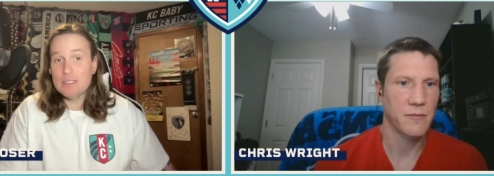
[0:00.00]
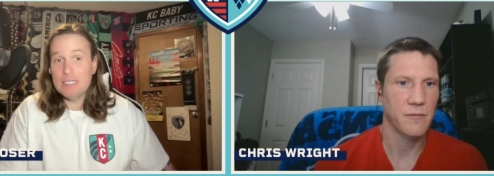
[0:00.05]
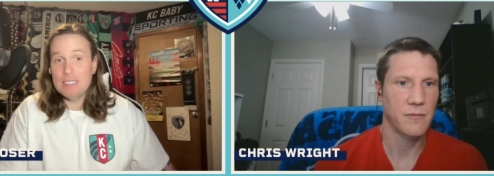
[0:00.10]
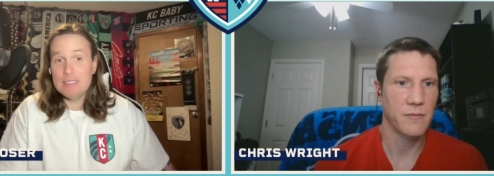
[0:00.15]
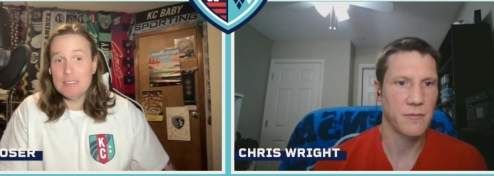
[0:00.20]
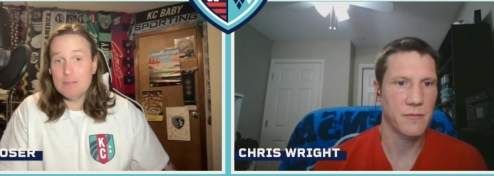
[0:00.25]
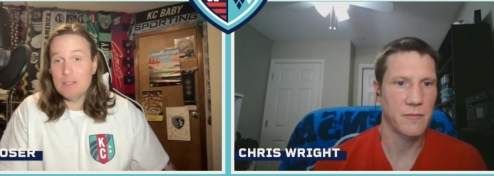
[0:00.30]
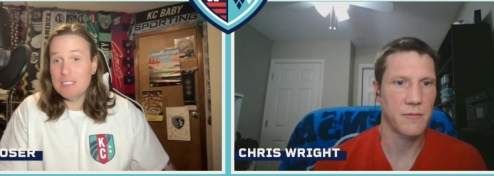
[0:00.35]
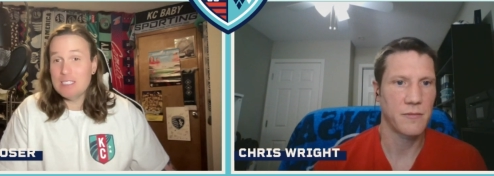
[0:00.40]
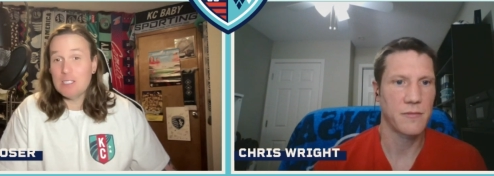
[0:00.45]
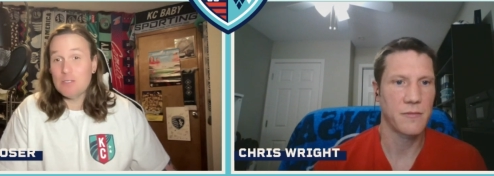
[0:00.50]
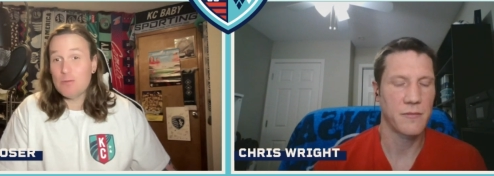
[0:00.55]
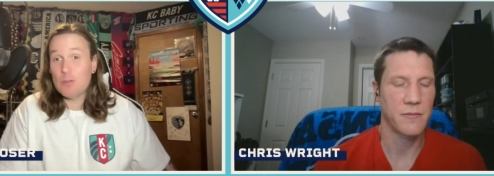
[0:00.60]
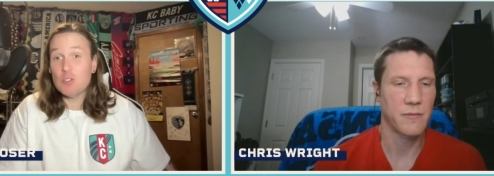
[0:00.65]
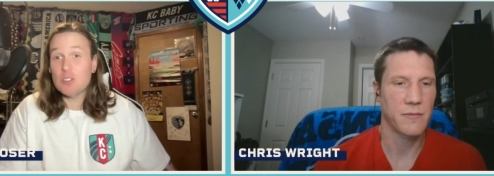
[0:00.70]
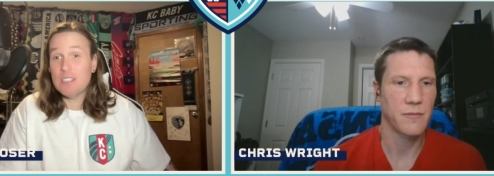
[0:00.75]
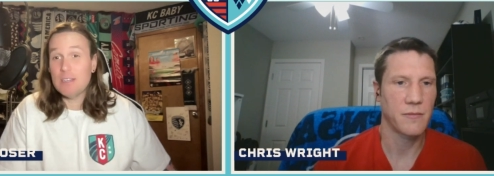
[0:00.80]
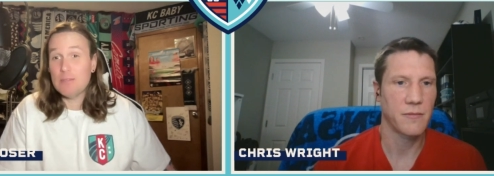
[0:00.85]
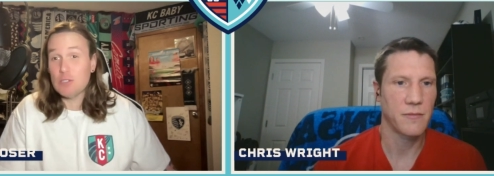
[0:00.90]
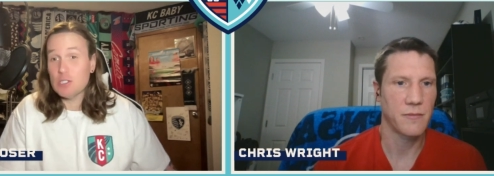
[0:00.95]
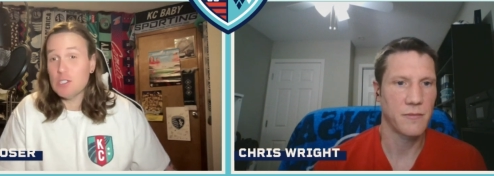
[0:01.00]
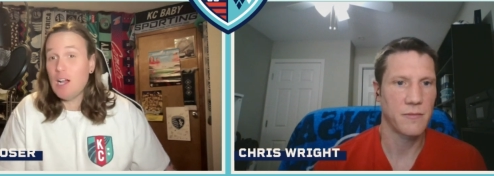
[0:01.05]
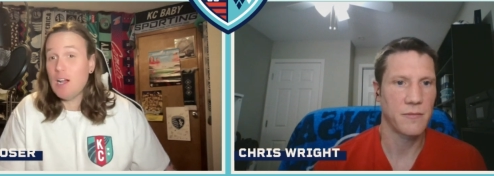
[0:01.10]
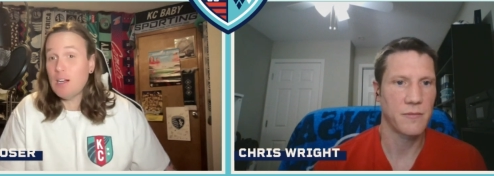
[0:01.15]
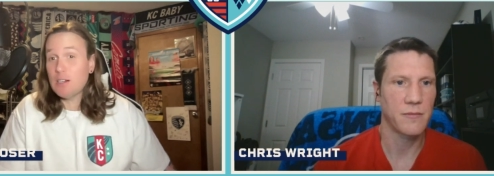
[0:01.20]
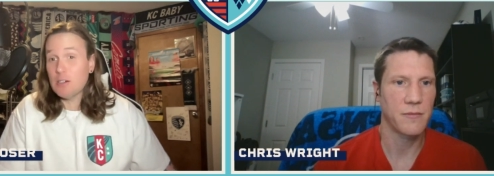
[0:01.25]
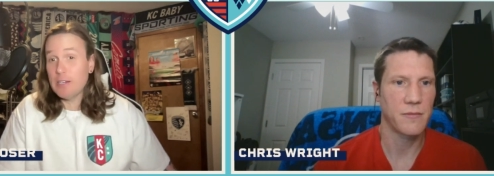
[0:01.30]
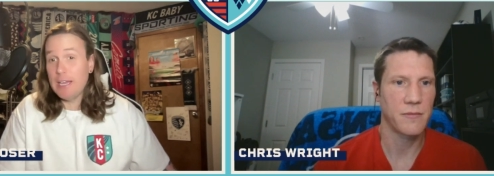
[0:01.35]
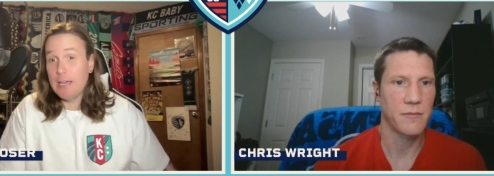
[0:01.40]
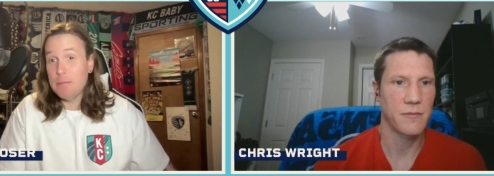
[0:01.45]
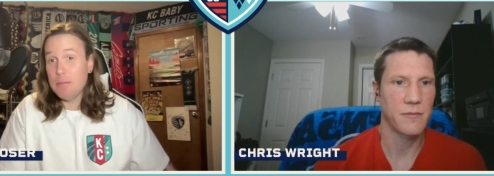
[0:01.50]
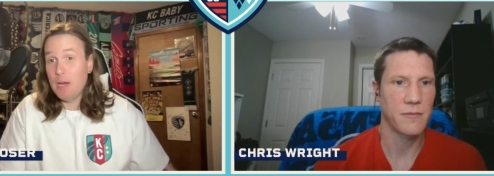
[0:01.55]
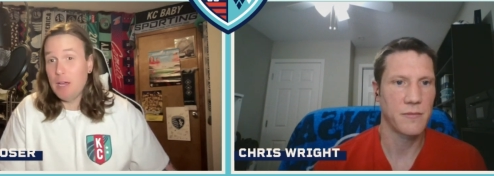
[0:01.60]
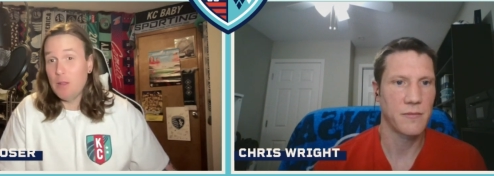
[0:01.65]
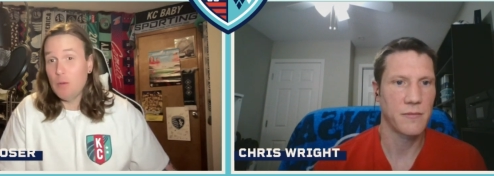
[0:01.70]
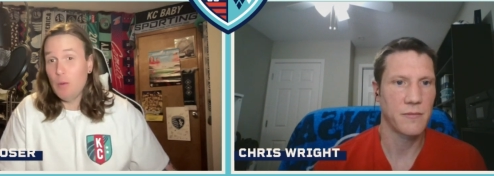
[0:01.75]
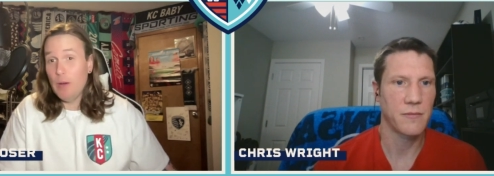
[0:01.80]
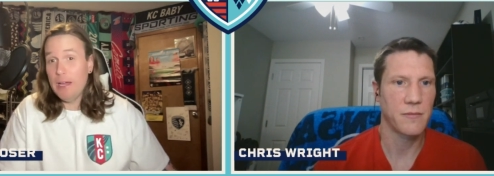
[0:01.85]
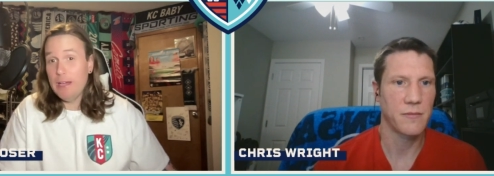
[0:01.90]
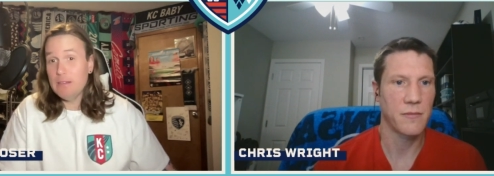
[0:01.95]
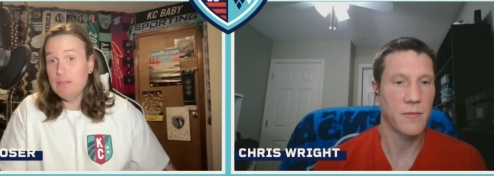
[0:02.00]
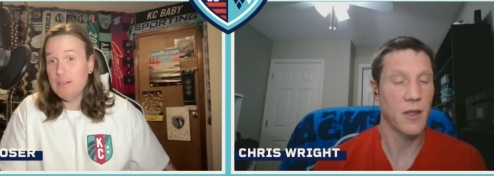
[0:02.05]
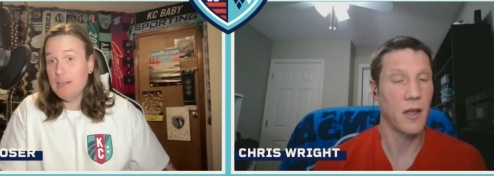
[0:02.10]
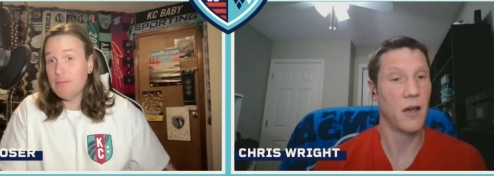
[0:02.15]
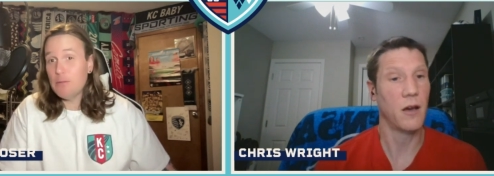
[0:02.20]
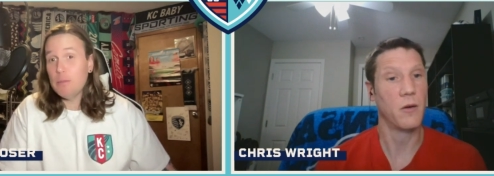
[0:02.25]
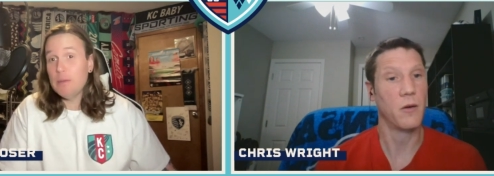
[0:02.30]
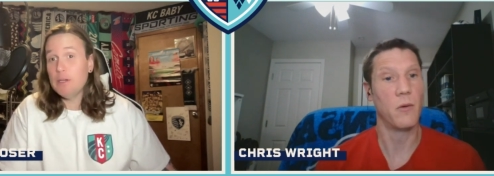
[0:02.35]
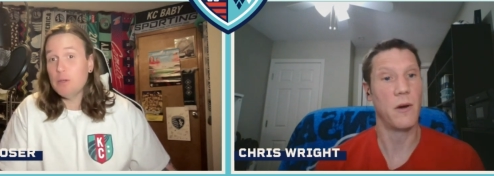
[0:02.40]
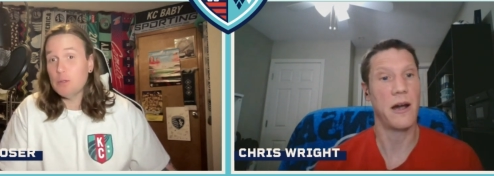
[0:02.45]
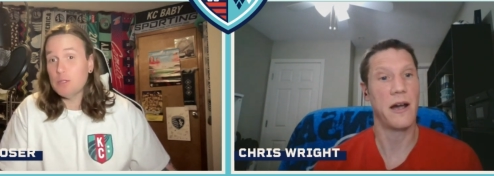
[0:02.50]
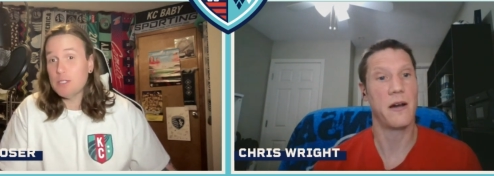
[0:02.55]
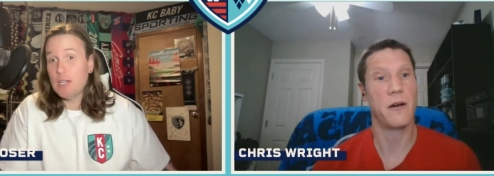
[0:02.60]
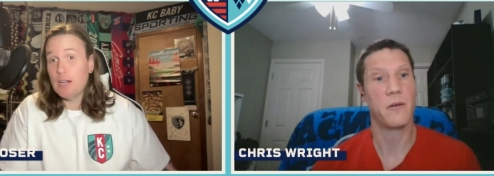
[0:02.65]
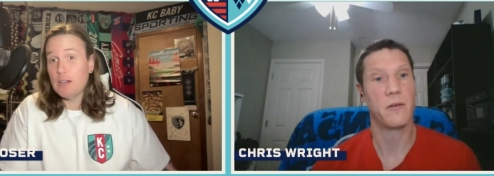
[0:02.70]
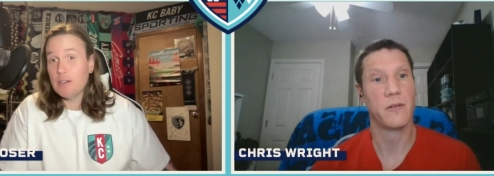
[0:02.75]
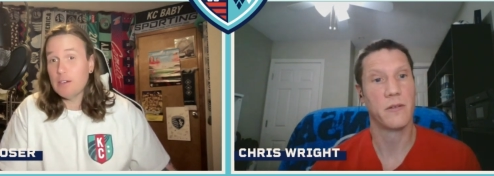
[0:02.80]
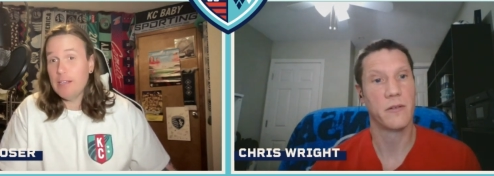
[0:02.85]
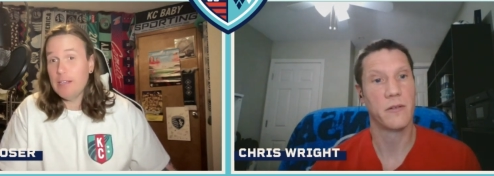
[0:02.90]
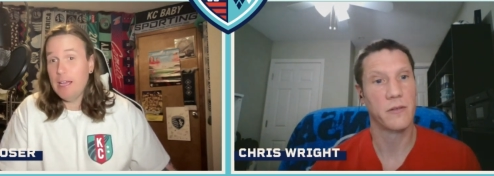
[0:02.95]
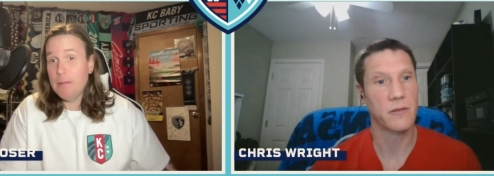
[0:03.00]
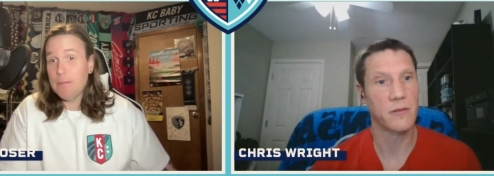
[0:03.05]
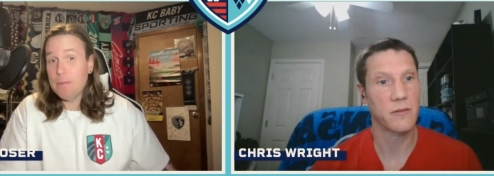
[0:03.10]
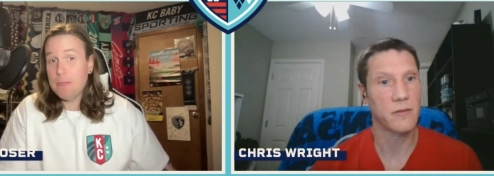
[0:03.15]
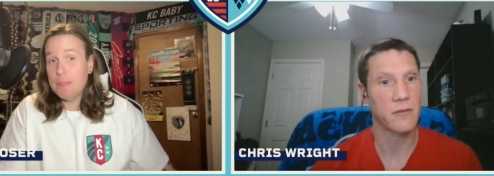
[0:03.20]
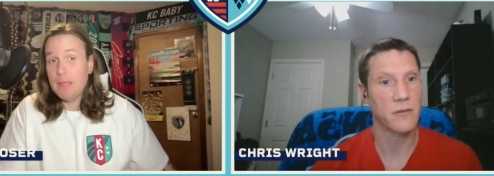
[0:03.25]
Speaker 1: He's it's his first ever soccer game, by the way. Never oh, been to a soccer game.